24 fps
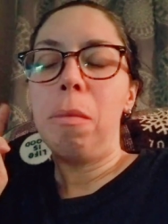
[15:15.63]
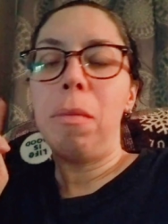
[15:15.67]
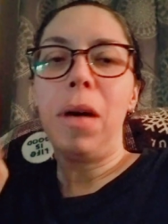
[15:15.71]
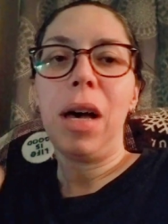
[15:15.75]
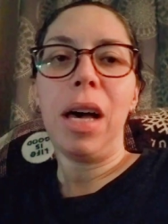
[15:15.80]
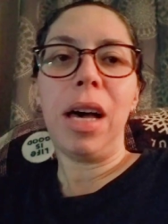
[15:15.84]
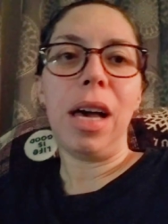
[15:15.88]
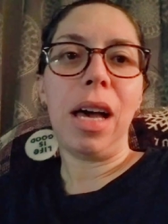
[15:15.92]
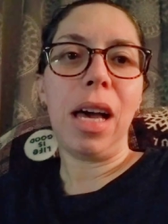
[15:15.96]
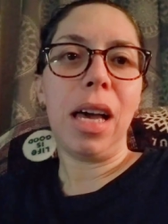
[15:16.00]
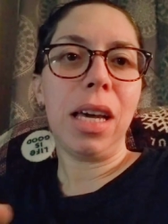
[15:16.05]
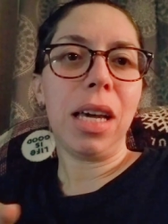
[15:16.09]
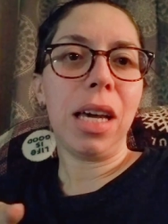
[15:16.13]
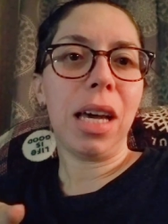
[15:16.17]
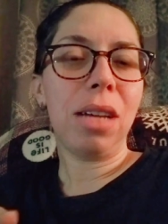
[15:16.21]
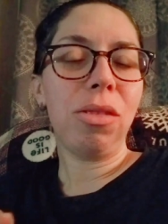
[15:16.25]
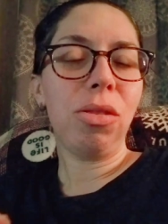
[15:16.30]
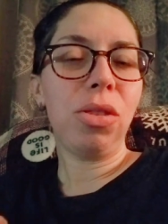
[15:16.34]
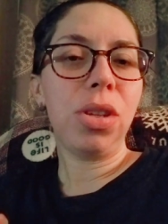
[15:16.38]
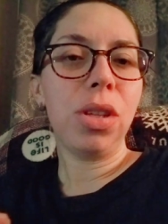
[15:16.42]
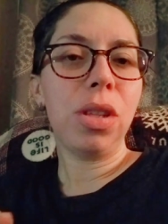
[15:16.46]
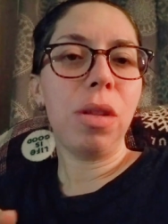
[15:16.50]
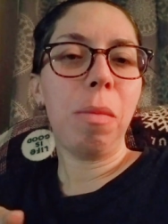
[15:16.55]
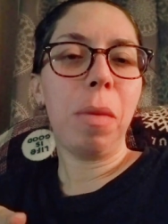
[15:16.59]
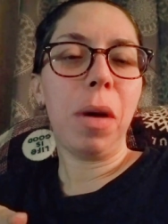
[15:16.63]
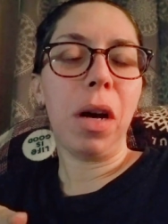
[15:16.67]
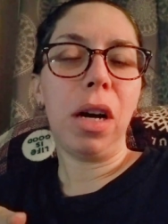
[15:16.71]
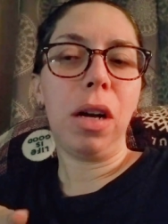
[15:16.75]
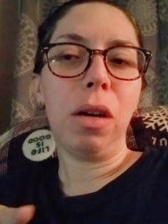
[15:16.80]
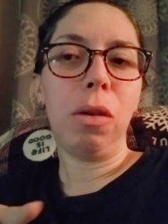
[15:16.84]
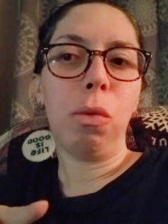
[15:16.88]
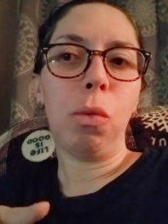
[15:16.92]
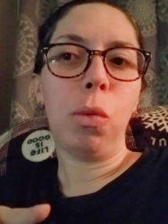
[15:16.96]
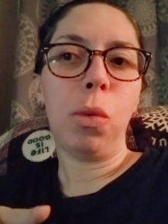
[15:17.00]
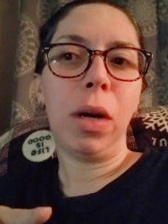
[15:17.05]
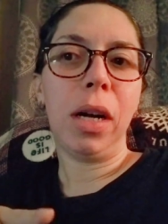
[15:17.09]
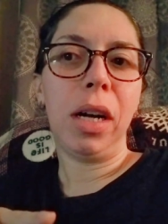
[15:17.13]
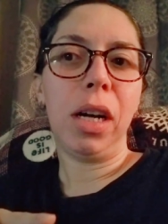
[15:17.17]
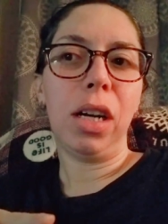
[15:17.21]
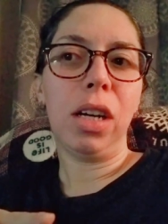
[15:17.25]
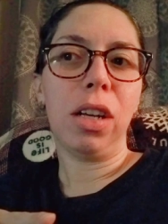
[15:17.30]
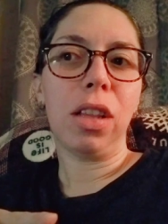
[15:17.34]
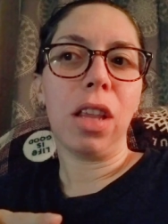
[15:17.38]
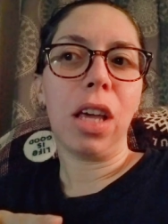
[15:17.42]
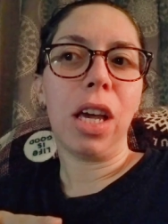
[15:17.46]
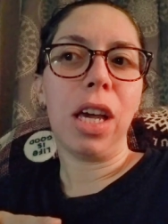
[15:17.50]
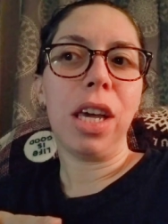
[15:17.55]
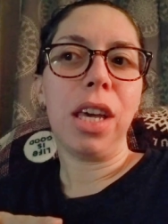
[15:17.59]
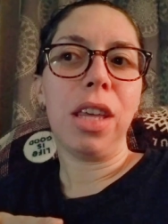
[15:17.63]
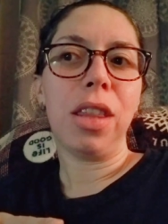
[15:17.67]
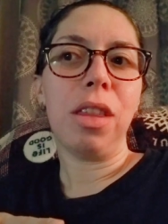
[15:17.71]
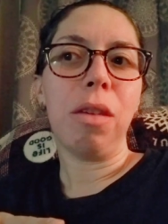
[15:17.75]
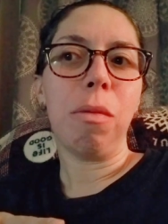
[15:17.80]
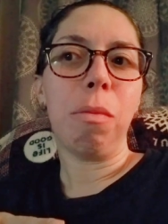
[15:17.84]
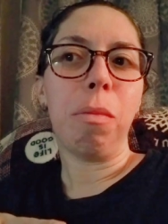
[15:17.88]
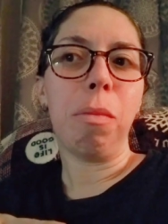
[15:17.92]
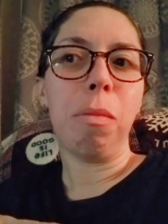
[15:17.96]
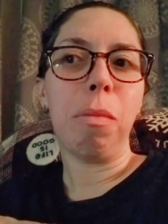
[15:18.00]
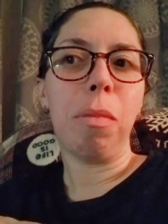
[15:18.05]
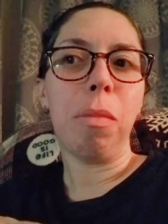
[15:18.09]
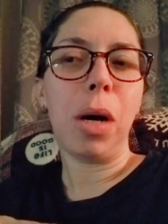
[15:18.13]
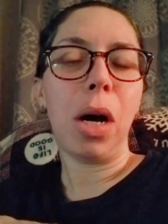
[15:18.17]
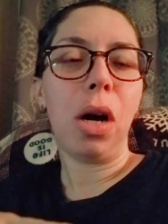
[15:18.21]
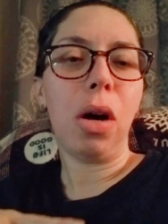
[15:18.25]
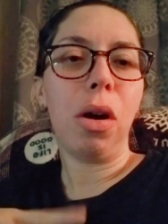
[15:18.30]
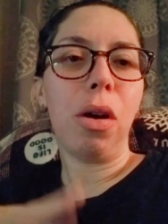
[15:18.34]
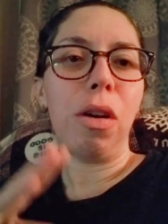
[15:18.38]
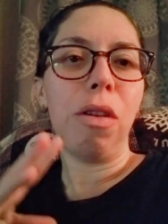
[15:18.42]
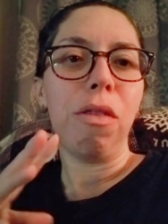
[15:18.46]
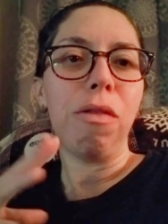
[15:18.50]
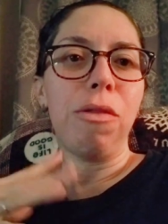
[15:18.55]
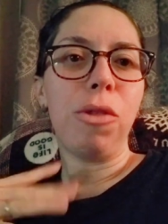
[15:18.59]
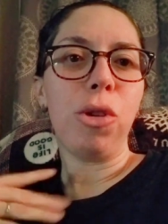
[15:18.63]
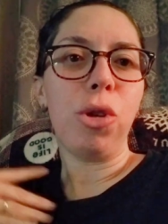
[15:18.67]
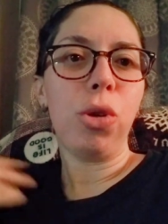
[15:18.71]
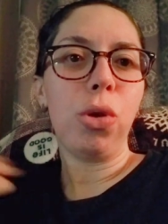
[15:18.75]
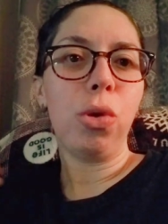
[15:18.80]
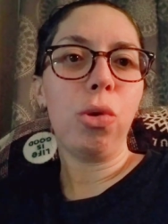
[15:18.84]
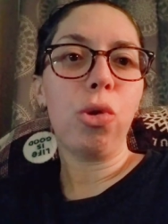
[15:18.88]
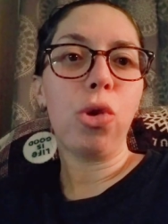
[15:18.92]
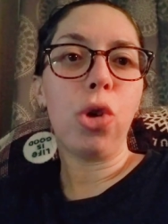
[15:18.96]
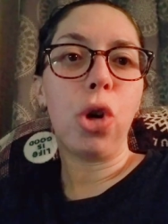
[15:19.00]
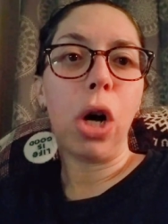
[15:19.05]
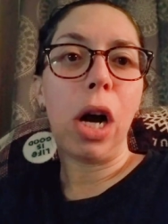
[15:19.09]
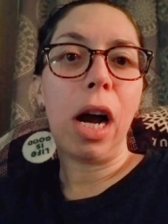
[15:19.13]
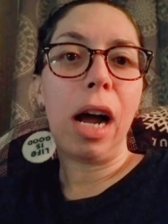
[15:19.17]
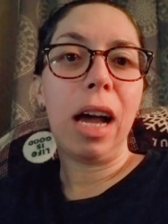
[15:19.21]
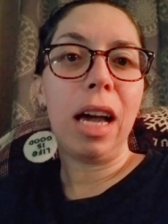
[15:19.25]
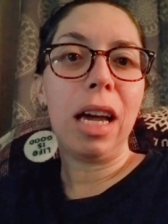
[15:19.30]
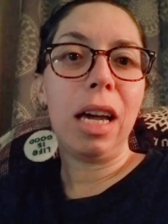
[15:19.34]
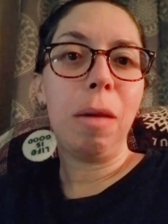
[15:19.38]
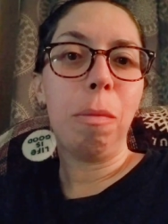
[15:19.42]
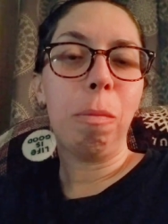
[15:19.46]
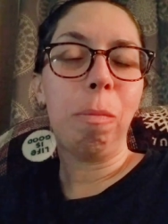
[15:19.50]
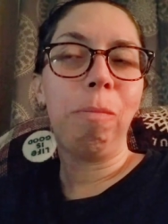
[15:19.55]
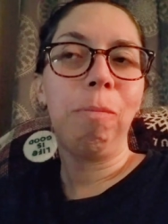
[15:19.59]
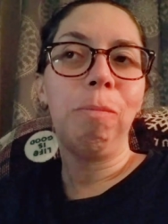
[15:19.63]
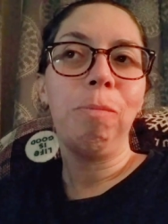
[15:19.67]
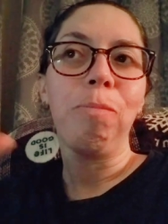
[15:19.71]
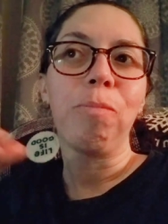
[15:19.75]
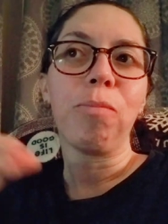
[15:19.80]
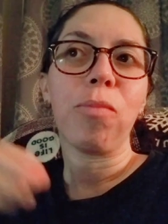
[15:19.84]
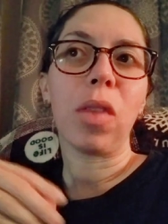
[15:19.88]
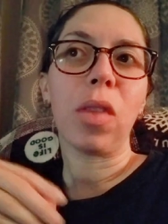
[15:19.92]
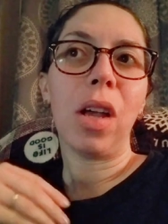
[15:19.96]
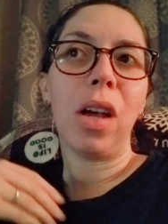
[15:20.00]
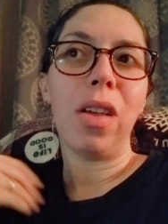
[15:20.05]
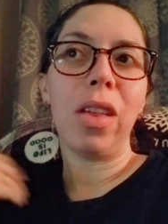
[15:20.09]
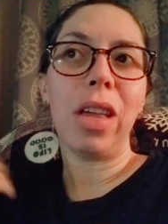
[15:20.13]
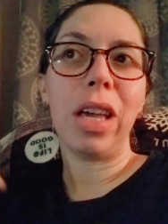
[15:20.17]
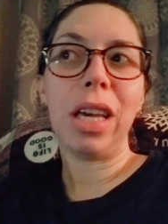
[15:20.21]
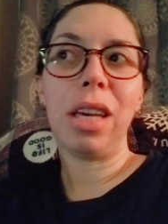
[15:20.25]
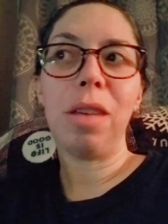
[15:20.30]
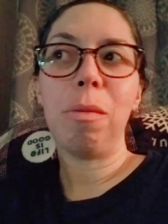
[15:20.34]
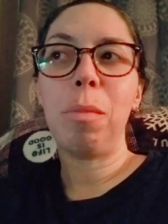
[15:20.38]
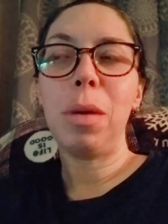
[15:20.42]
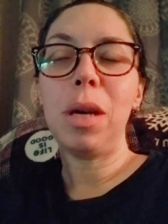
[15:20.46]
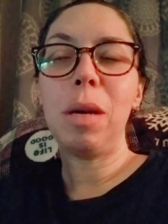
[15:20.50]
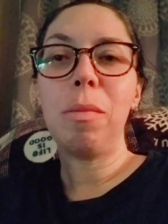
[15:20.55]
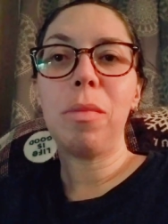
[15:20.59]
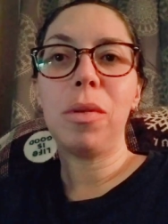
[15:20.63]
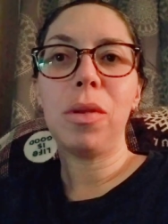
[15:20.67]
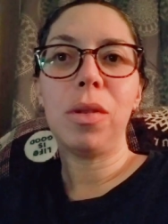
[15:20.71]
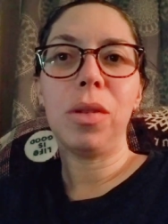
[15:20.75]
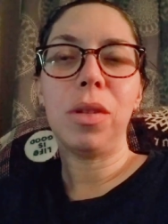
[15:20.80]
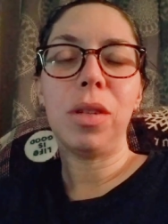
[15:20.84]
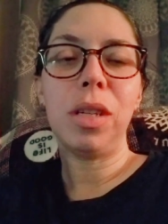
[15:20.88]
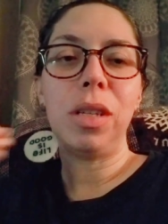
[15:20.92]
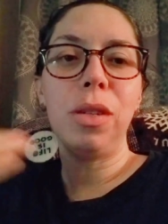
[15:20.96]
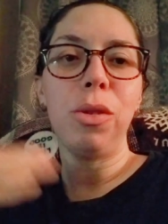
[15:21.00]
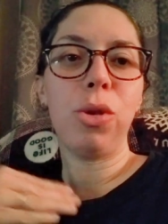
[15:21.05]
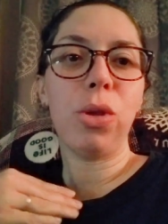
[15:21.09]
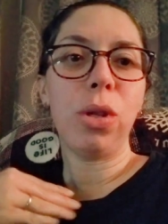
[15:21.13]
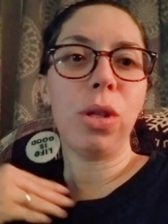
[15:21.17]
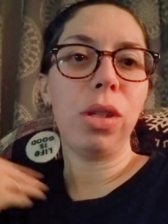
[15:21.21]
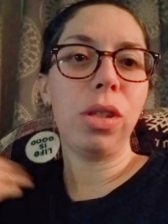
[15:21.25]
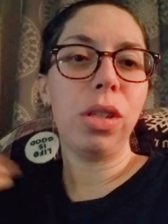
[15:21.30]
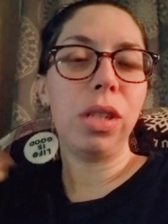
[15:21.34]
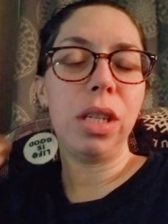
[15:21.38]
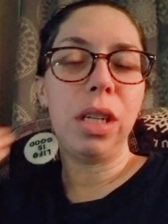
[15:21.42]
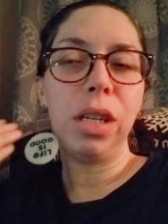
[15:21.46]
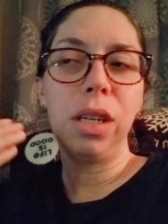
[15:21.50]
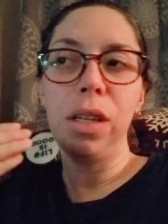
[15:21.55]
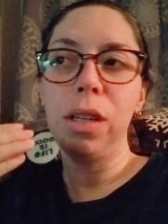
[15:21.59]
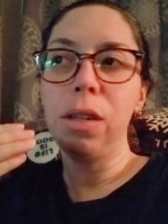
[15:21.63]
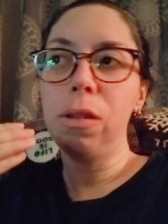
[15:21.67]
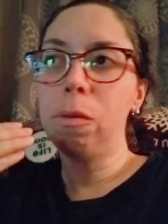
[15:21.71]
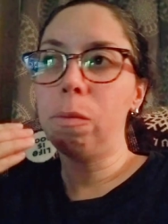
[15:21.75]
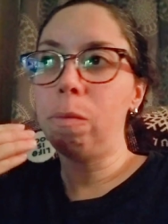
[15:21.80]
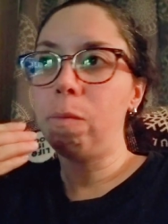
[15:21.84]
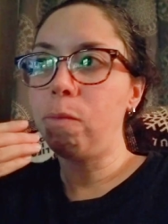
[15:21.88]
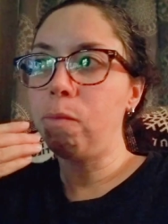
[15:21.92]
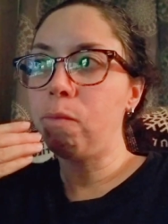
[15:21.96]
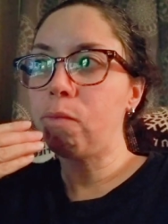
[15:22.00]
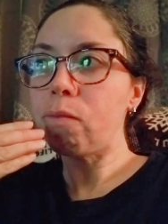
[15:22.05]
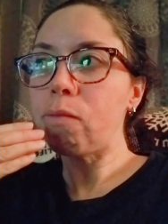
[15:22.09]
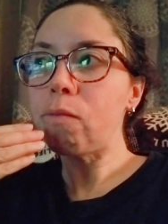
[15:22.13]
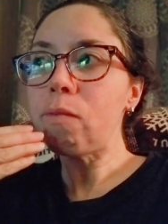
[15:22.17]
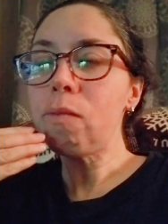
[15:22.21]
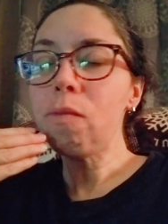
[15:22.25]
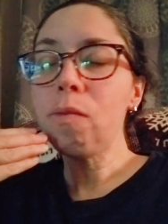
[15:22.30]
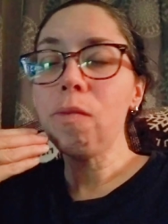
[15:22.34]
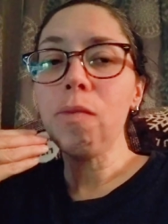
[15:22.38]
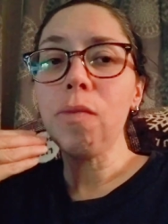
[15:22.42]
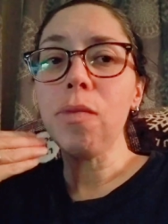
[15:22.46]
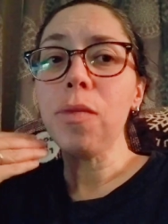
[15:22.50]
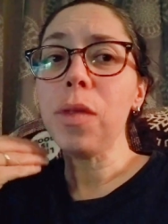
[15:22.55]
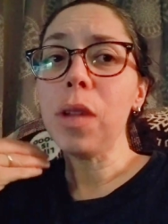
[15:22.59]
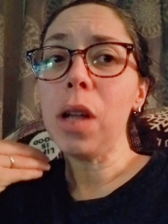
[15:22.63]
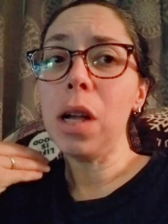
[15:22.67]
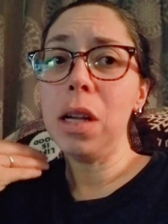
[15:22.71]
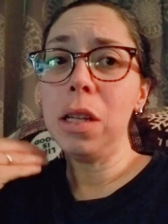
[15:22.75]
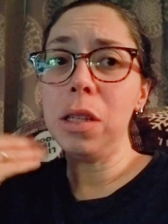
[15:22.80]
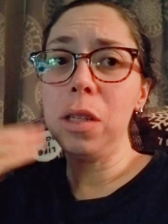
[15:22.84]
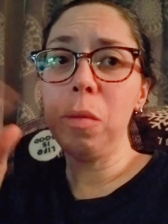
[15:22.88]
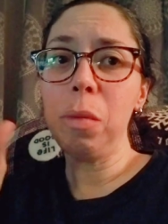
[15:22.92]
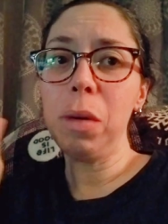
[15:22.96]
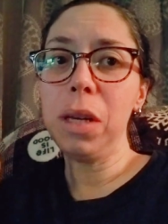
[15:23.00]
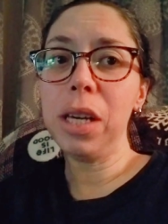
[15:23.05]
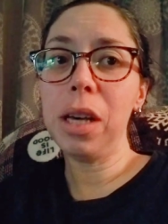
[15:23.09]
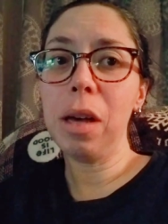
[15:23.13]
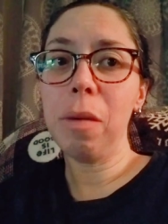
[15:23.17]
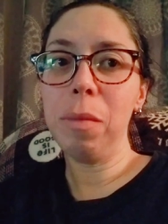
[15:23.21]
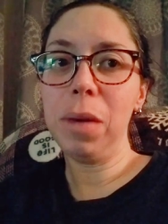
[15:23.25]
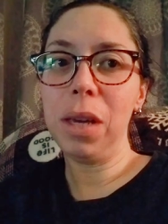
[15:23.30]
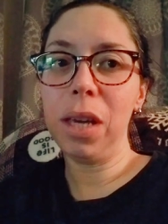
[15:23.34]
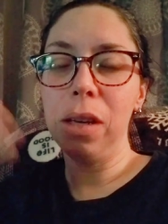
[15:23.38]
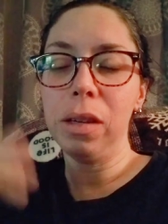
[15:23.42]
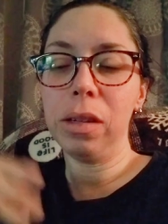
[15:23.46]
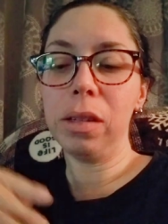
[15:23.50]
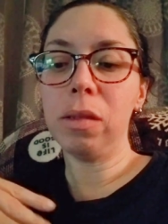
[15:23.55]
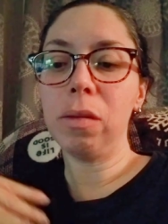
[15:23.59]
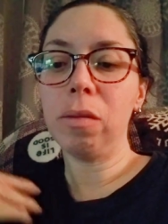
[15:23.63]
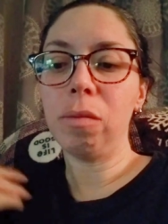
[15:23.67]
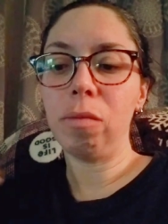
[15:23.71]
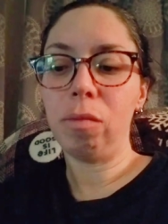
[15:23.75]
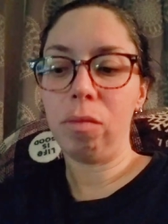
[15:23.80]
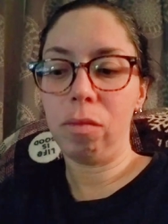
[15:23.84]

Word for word: but I got to the part where, like, the part of true crime, like, people's interest in it is becoming